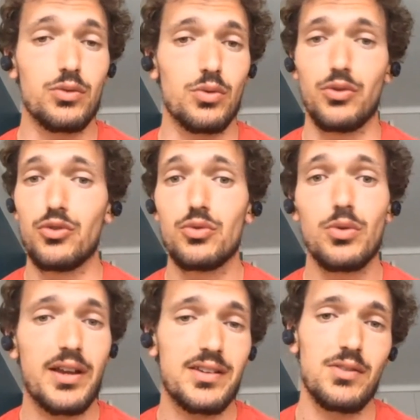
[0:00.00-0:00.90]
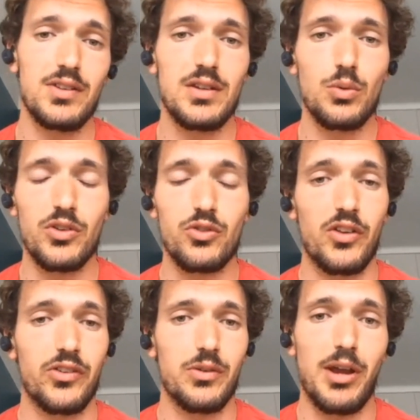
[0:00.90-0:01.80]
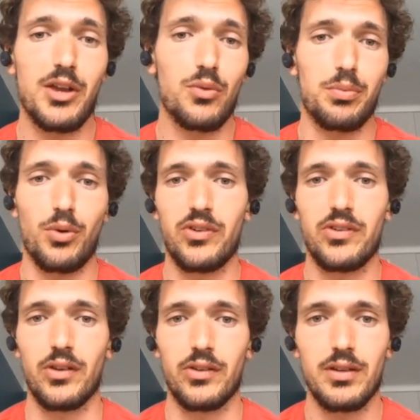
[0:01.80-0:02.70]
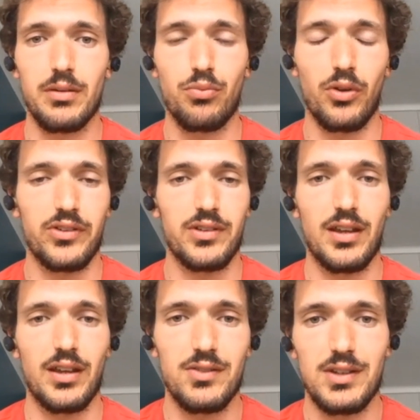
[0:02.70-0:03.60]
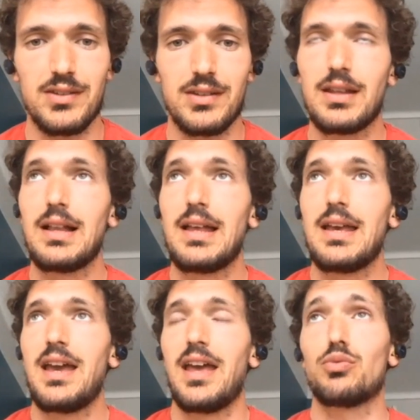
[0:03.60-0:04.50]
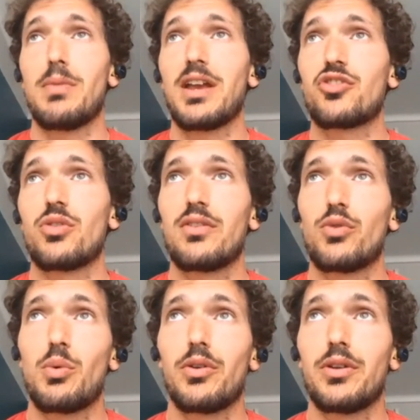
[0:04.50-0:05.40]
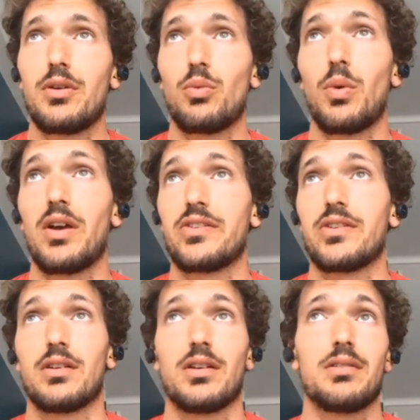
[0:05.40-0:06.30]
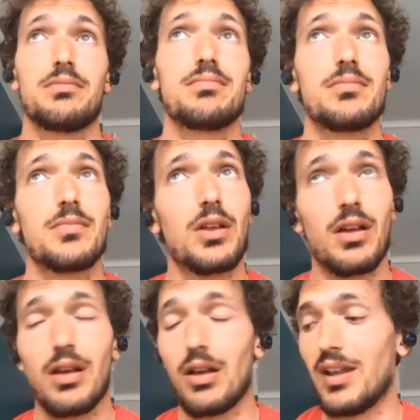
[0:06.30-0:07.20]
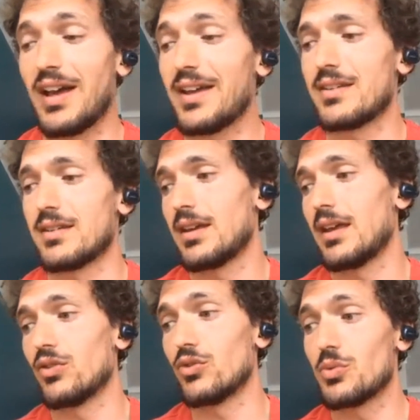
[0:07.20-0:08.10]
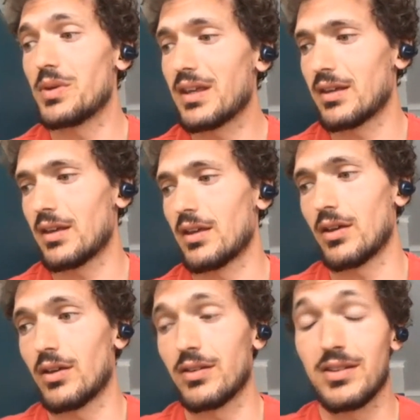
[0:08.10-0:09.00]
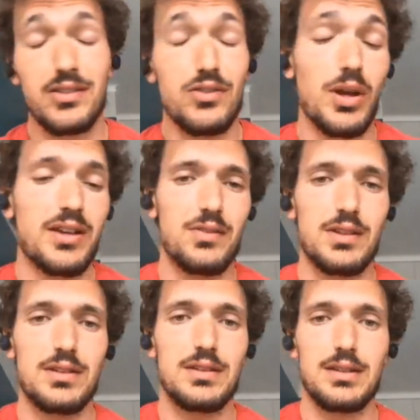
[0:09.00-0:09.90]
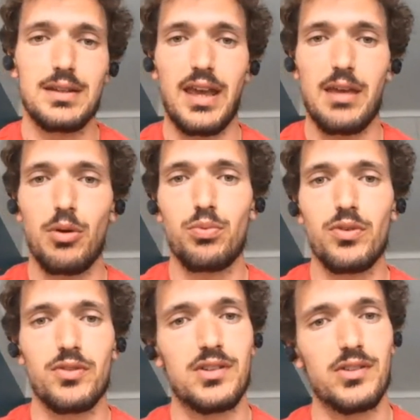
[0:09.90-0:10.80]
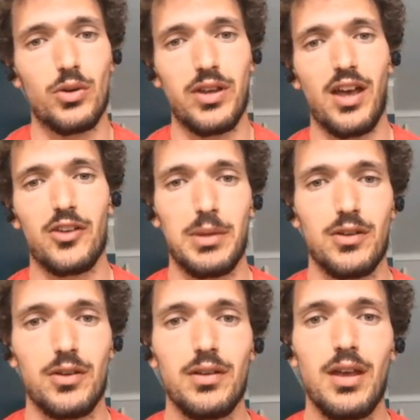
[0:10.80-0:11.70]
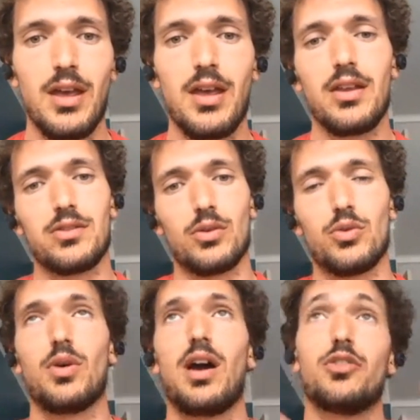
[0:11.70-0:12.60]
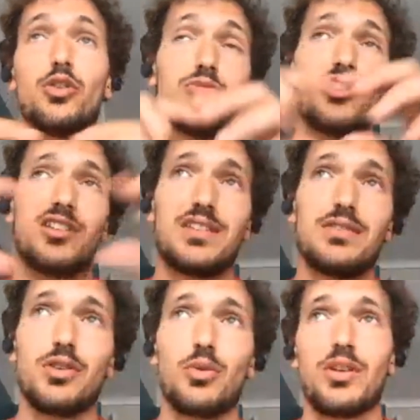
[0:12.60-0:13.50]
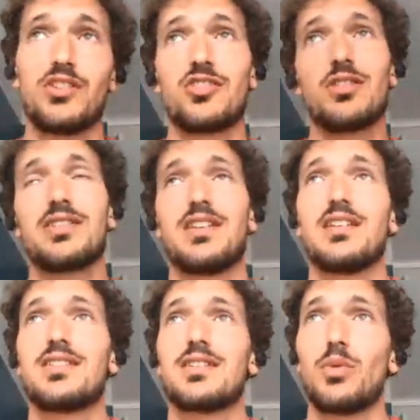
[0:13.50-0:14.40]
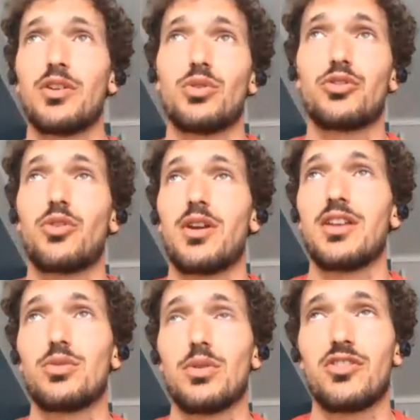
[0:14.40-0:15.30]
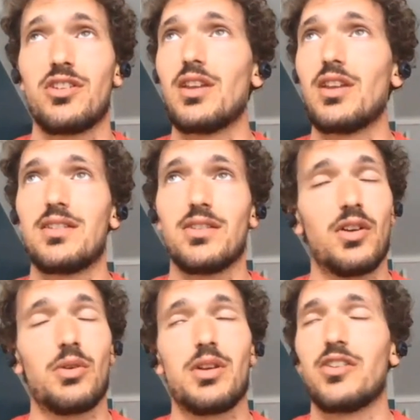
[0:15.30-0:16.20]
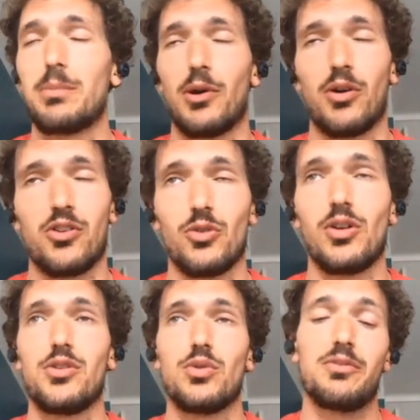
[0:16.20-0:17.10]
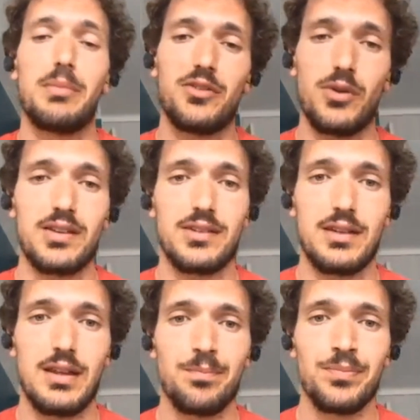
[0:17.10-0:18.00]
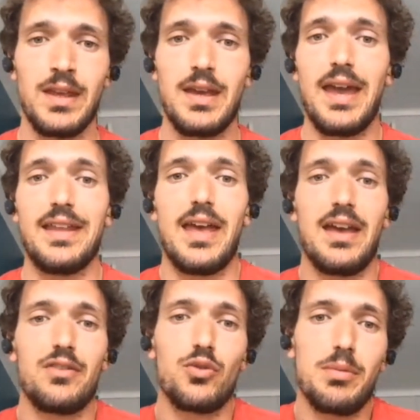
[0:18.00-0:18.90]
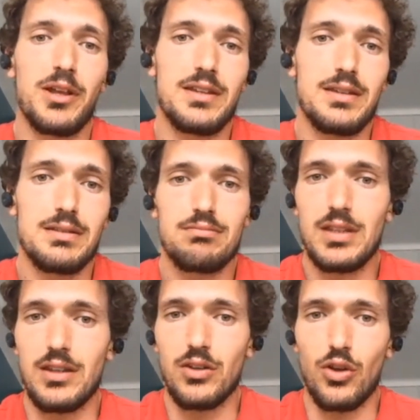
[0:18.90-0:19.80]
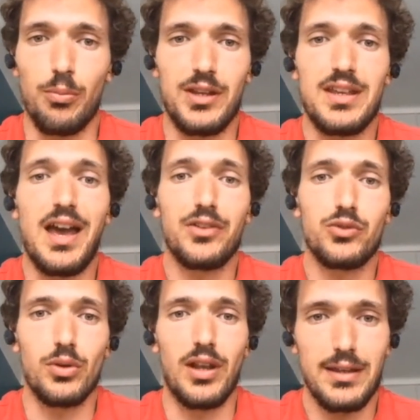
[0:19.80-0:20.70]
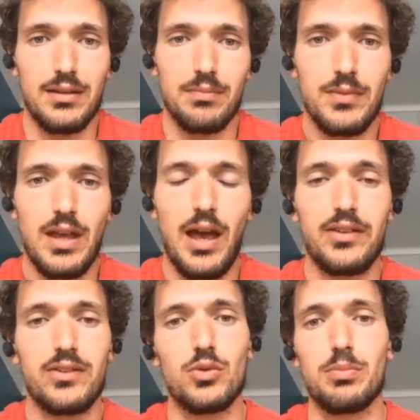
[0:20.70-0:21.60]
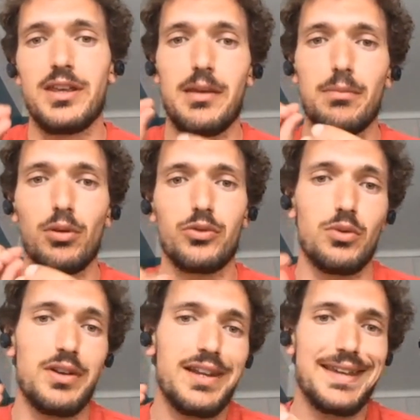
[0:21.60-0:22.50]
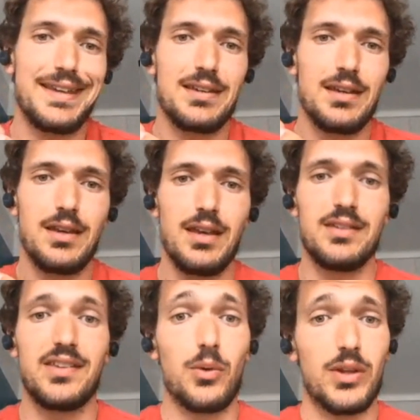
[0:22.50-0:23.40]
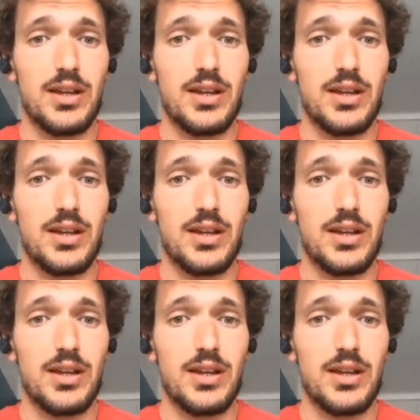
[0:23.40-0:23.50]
to a new activity, which was microprocessors and processing activities. And to make sure everyone was aligned and doing this new activity, he came up with this OKRs method. So you have an objective which states what you are trying to achieve. That is very inspirational, and you have metrics. And everybody in the company had to align, had to be able to link his own